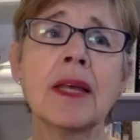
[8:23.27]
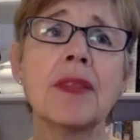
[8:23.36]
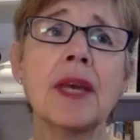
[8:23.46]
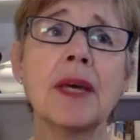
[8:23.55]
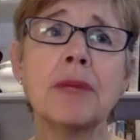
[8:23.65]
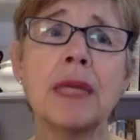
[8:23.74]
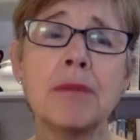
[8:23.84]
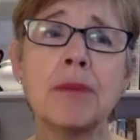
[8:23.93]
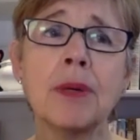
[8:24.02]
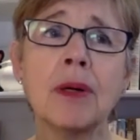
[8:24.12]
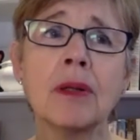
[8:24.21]
that
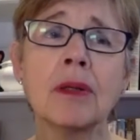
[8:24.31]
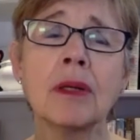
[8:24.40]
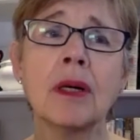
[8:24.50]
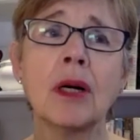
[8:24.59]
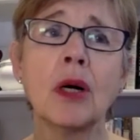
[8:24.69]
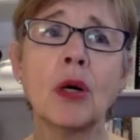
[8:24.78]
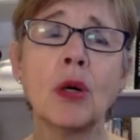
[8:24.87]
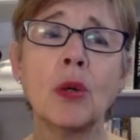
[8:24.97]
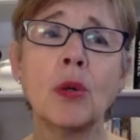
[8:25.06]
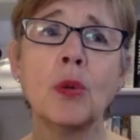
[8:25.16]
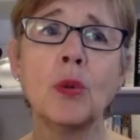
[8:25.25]
people
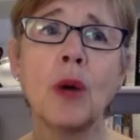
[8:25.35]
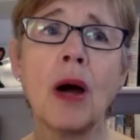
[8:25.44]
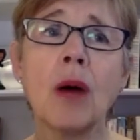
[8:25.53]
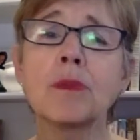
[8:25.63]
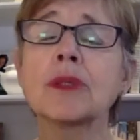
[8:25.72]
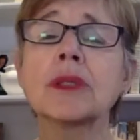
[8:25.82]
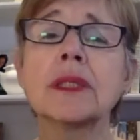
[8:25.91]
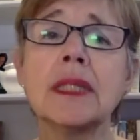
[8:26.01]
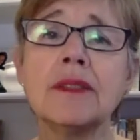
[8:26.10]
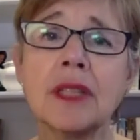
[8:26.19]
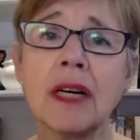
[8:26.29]
who are
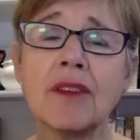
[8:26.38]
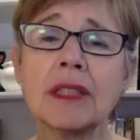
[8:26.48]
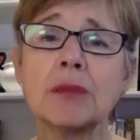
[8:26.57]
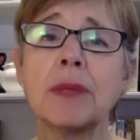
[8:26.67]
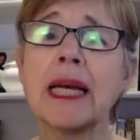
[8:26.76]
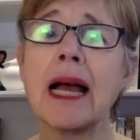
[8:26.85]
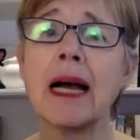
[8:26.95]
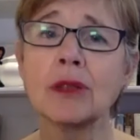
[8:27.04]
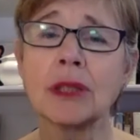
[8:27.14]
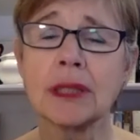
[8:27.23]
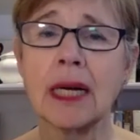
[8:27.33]
perceived of as being
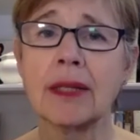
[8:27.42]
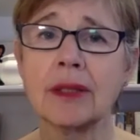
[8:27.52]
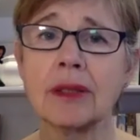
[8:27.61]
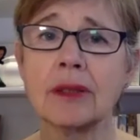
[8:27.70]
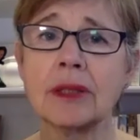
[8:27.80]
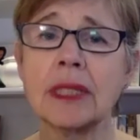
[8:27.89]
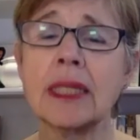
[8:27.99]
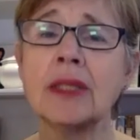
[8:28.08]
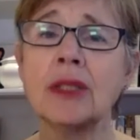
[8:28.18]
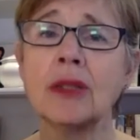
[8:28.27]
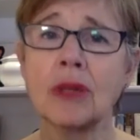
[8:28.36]
outsiders
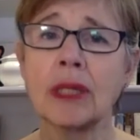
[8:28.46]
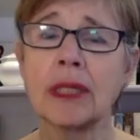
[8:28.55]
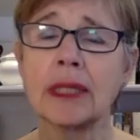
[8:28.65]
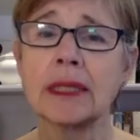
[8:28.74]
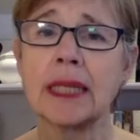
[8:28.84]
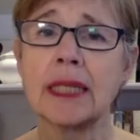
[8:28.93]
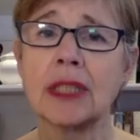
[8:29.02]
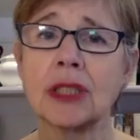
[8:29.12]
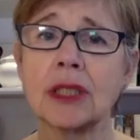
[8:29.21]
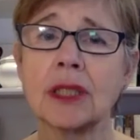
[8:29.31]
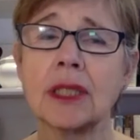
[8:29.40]
in your
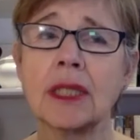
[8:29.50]
organization